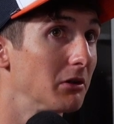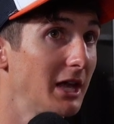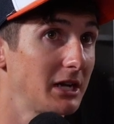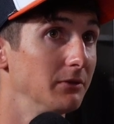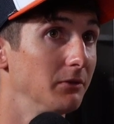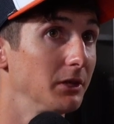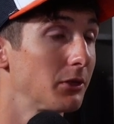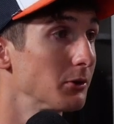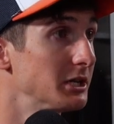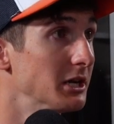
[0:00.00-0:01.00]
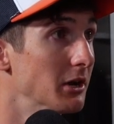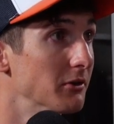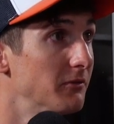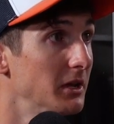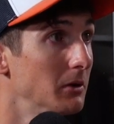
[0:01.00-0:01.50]
collectively
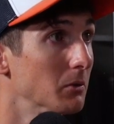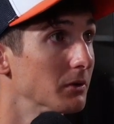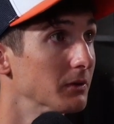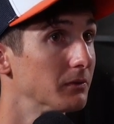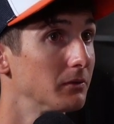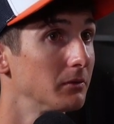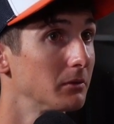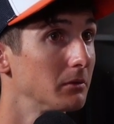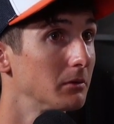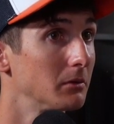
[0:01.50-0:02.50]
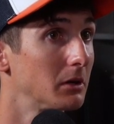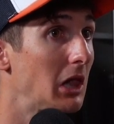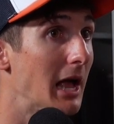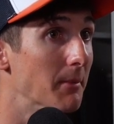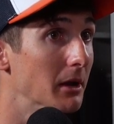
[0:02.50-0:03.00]
1,300 feet worth of
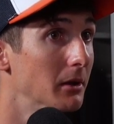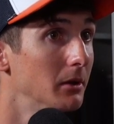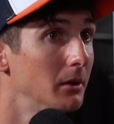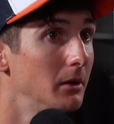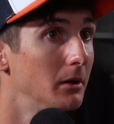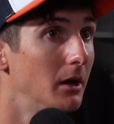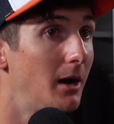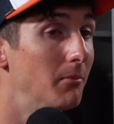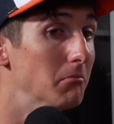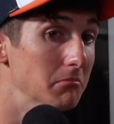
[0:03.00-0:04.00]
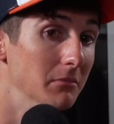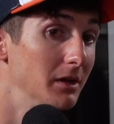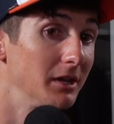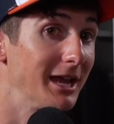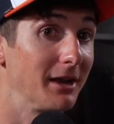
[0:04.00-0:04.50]
climbing.
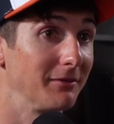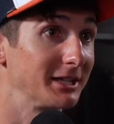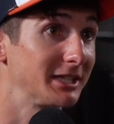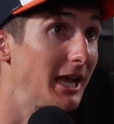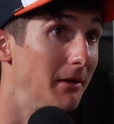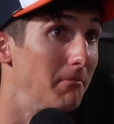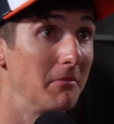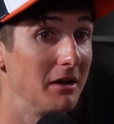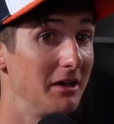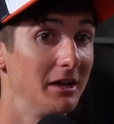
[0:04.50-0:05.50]
And like I said,